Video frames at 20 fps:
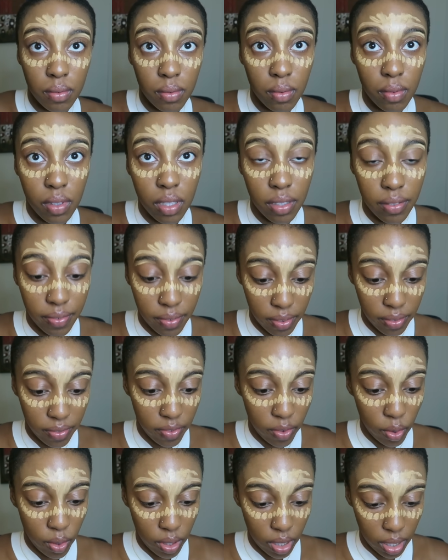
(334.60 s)
one of the
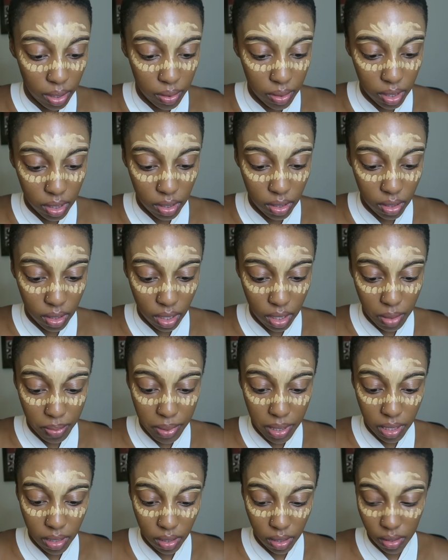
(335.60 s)
4 languages I
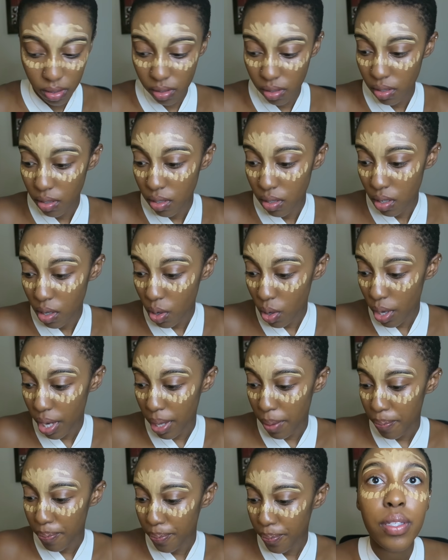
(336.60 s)
speak.
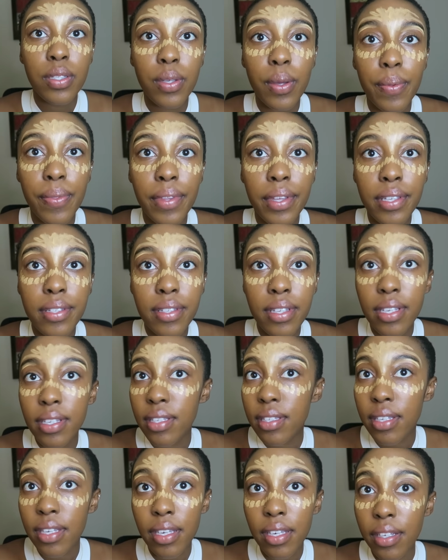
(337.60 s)
Okay, so this
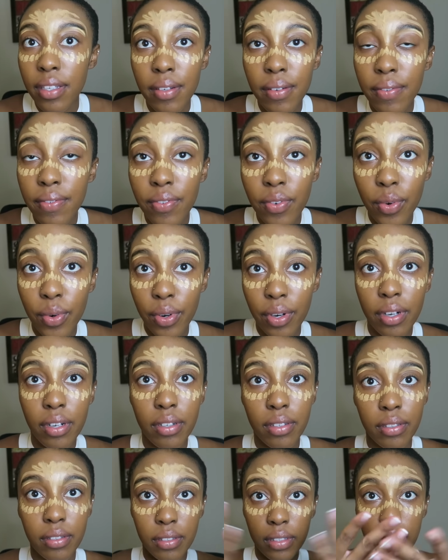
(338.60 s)
is it
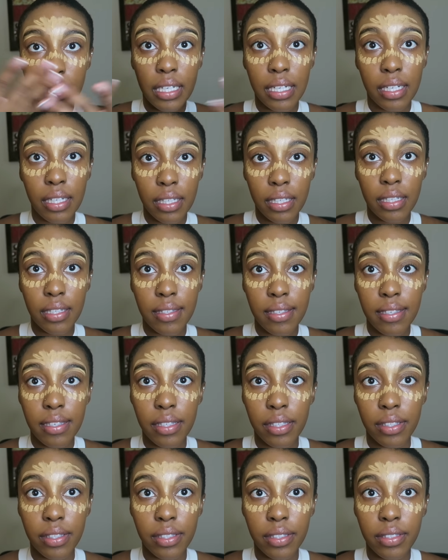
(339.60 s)
for
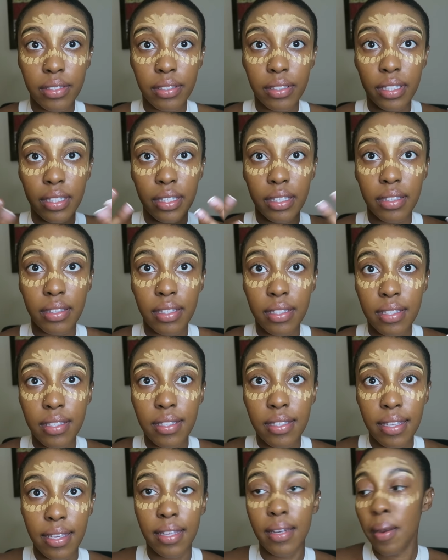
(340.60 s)
concealer. Like, this
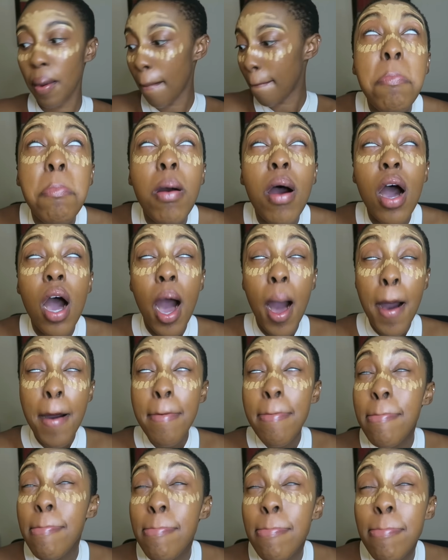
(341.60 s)
is it.
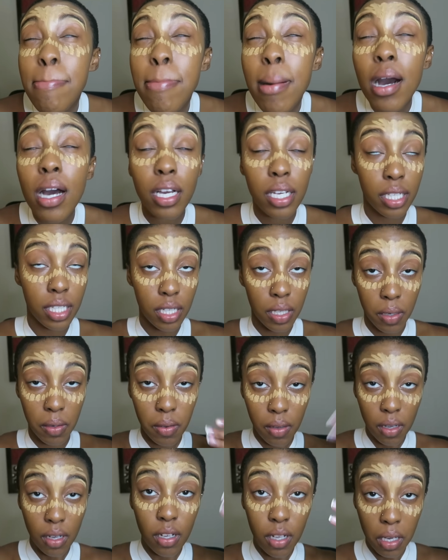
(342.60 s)
You know,
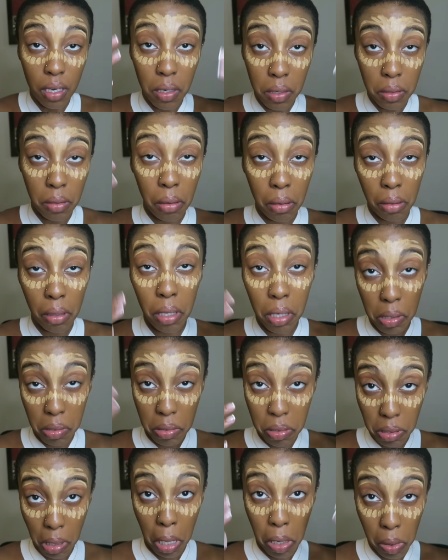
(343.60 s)
just like let it
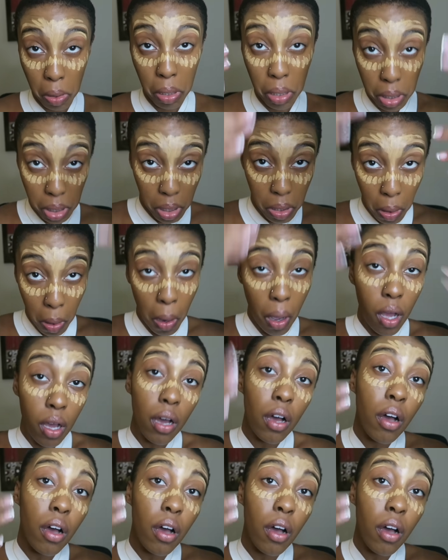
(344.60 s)
settle a little.